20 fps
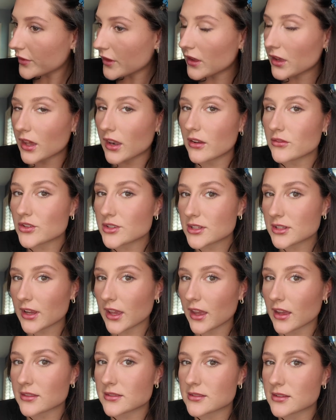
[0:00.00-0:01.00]
It kind of just
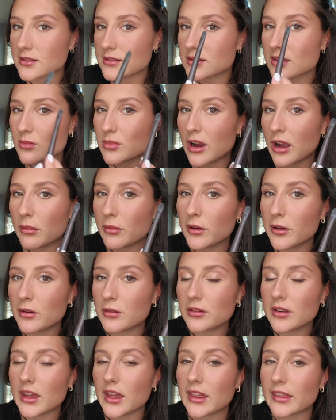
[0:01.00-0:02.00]
enhances the brow
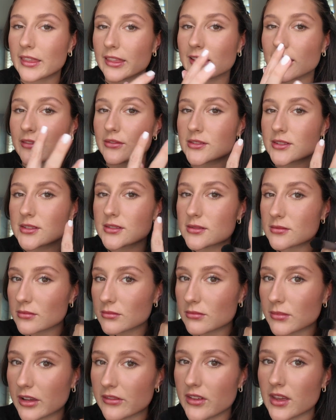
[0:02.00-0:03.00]
bone and lifts
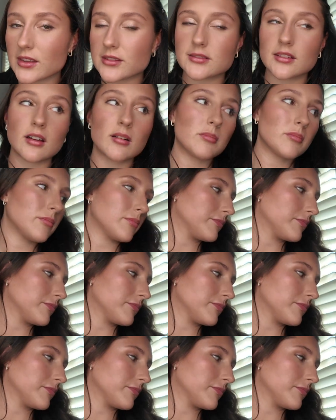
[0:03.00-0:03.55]
my face up.